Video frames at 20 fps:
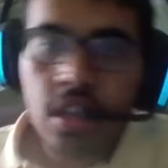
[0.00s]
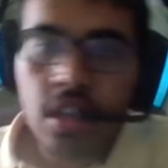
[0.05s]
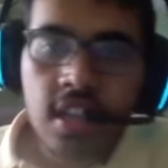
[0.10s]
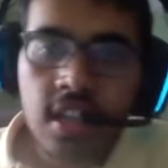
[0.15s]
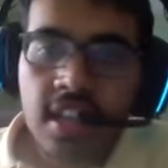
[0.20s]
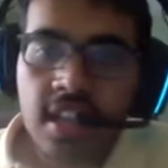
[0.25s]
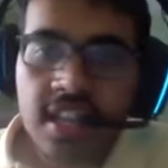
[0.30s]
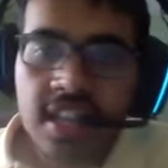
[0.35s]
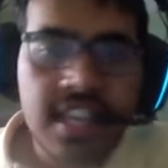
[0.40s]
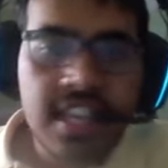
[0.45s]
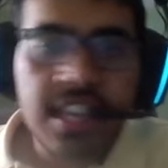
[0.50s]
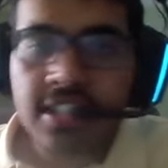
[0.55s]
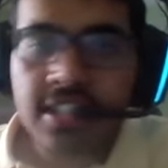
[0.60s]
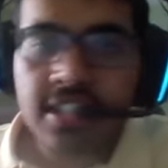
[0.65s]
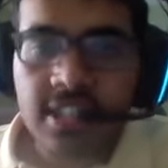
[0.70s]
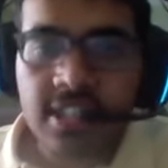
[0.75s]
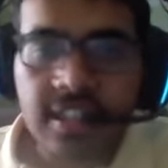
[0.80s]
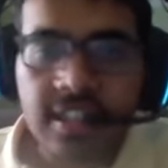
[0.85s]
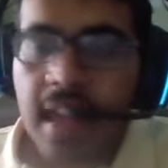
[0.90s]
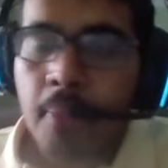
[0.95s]
He
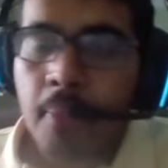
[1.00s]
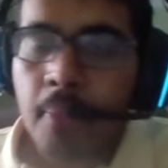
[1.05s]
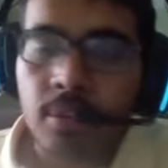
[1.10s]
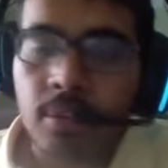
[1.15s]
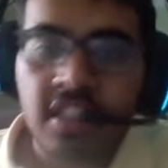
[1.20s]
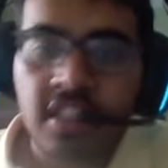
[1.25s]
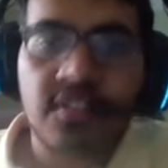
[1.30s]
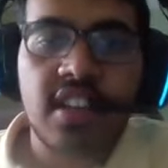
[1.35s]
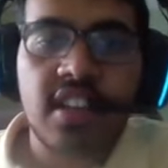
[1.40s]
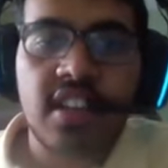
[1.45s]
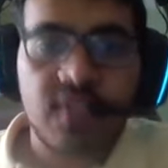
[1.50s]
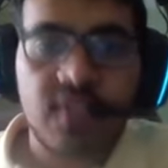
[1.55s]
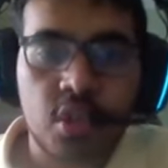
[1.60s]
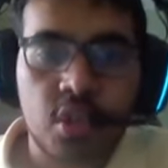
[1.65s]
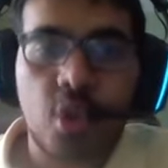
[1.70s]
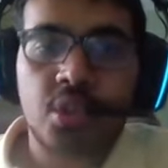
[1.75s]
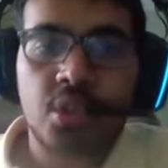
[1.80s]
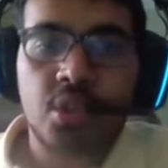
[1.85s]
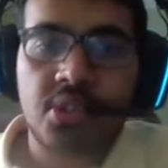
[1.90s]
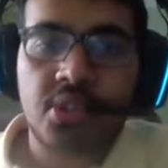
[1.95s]
isn't that prolific of a
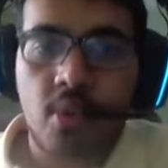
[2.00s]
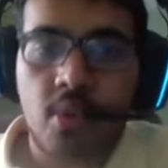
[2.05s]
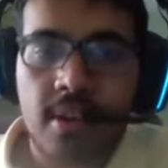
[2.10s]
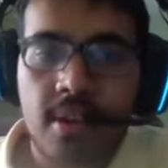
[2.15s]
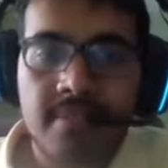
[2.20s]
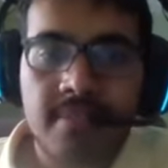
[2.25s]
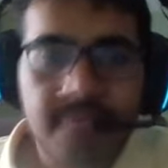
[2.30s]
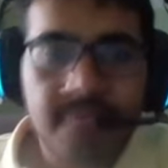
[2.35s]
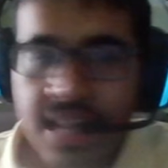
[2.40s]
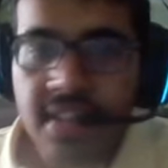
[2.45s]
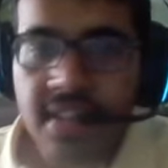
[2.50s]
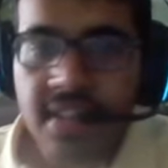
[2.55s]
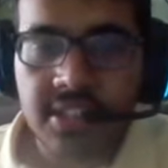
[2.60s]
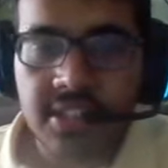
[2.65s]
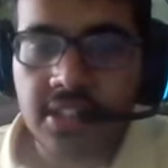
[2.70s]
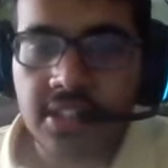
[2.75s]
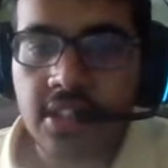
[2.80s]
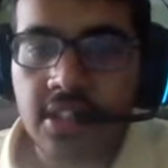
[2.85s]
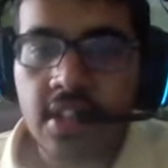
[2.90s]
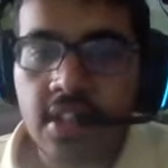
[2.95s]
goal scorer. He
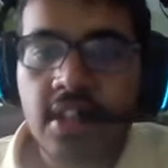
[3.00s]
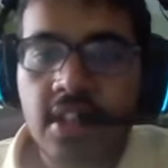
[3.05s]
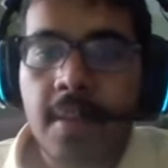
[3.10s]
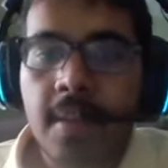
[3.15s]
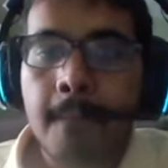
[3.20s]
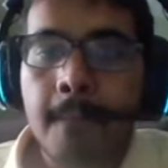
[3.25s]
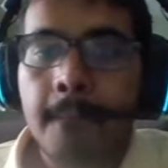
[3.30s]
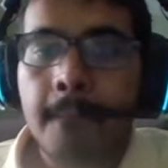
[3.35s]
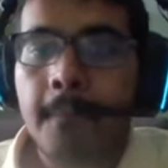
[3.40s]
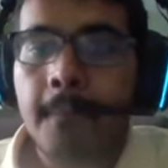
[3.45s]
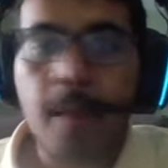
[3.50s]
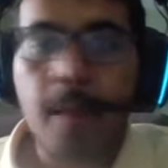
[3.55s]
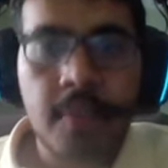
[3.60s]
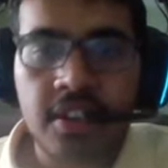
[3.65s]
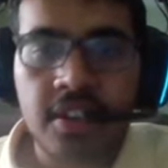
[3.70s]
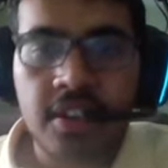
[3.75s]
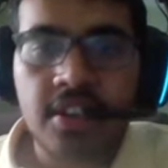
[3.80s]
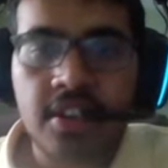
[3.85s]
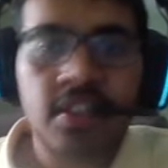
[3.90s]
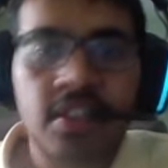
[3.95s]
isn't. But
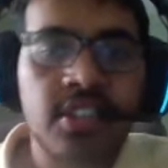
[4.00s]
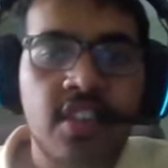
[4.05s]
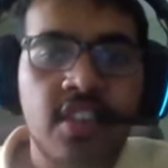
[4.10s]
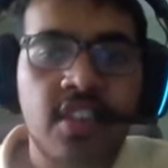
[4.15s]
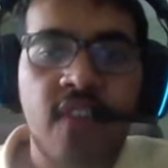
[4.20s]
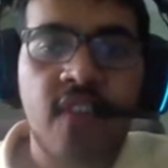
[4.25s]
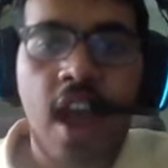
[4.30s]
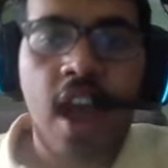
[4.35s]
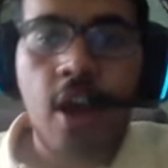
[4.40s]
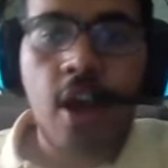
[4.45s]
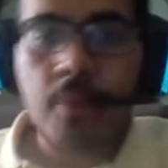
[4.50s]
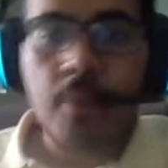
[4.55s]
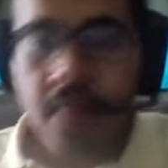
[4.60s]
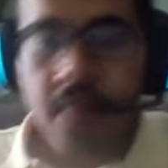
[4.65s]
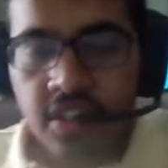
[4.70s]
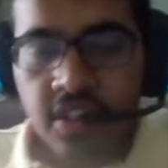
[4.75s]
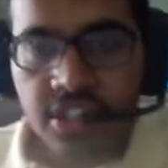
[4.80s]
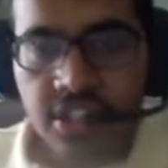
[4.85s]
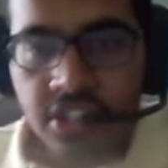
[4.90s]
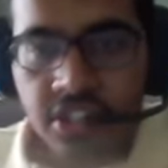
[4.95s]
because of how P
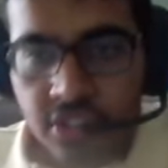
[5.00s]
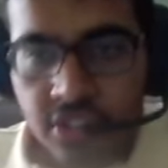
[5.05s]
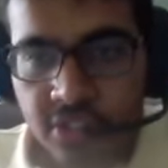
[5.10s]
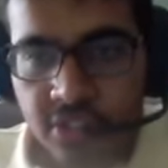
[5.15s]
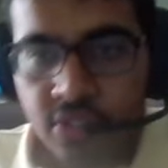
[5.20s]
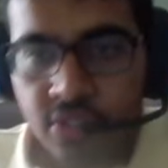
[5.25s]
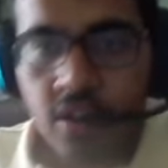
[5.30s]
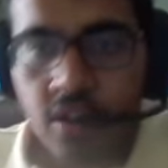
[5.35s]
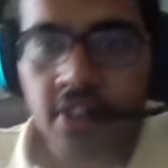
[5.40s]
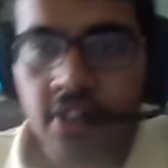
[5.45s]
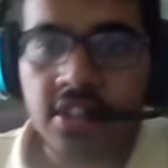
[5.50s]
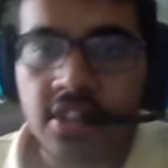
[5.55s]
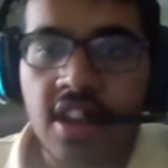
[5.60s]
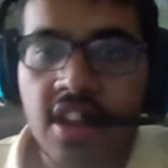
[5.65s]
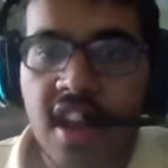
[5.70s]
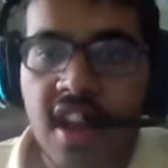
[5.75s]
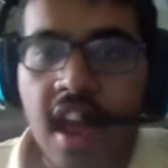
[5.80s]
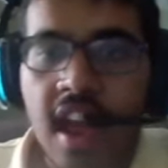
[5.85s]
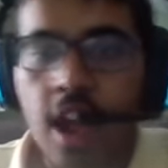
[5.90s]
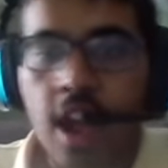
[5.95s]
S G is constructed
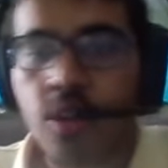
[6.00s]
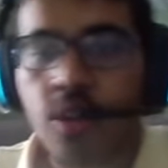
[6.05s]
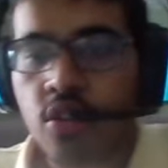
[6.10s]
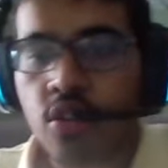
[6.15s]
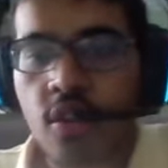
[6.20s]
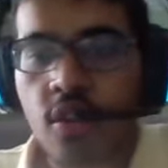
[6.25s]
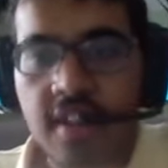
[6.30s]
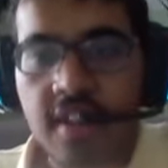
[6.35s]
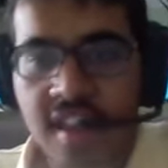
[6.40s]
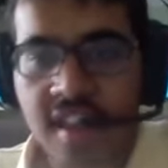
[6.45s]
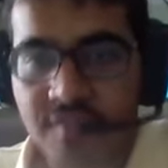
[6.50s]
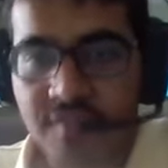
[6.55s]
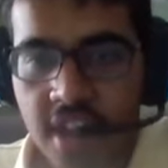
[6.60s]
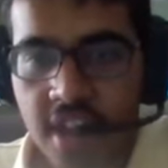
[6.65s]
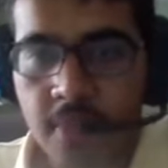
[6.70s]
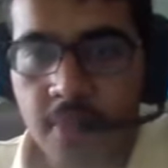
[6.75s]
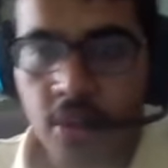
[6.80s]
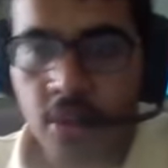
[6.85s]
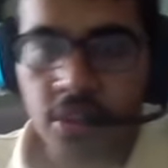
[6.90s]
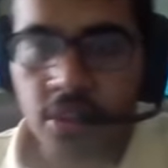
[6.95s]
and how you already have
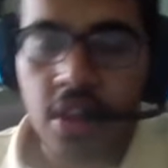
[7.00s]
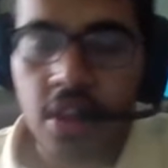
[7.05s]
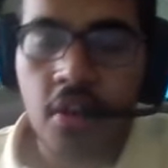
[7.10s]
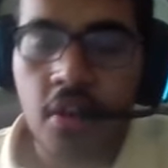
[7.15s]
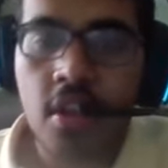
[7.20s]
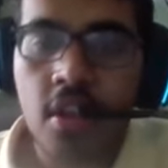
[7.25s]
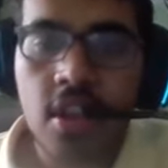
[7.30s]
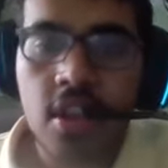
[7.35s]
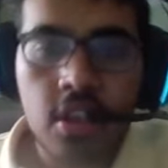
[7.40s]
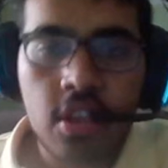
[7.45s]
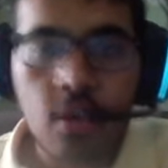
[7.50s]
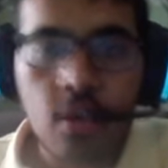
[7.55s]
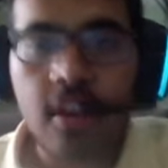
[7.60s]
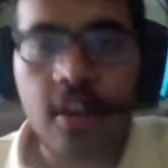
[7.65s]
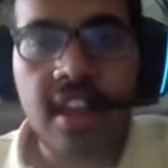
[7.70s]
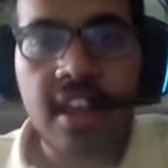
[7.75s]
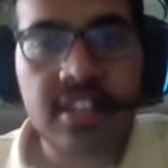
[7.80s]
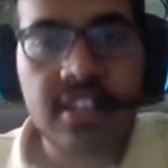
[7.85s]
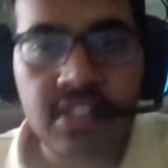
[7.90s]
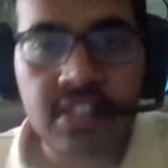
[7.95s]
Neymar there, you already
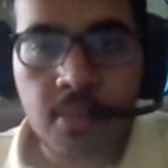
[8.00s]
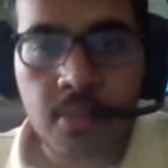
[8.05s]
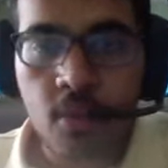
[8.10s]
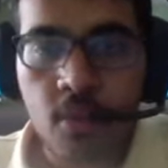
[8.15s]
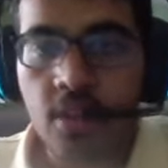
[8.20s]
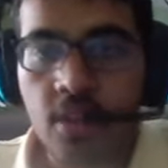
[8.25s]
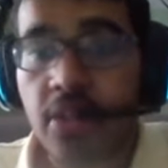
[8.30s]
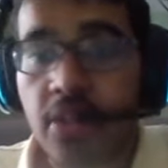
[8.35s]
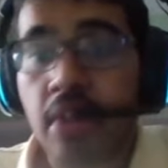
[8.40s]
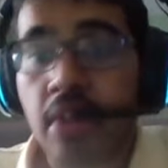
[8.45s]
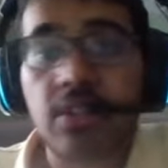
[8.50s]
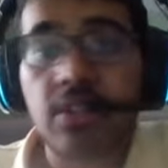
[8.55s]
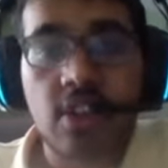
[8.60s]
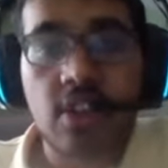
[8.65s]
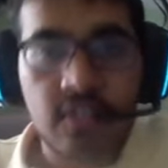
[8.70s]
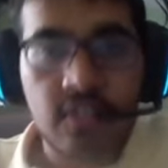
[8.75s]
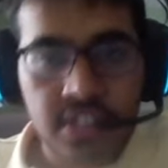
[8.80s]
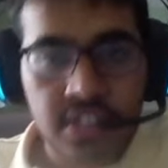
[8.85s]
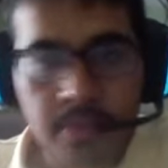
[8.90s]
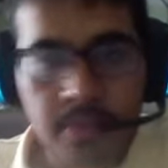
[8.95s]
had Di Maria there, and then
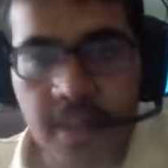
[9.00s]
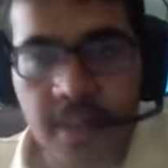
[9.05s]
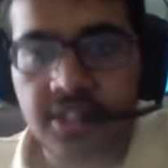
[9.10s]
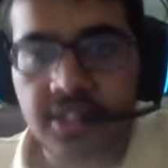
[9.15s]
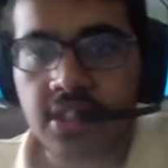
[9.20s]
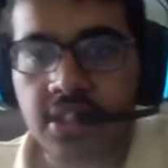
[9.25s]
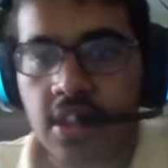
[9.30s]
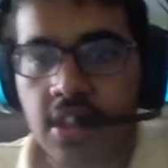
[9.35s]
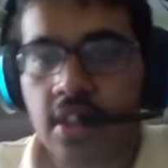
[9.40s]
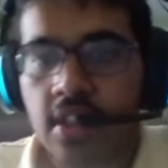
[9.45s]
obviously Messi,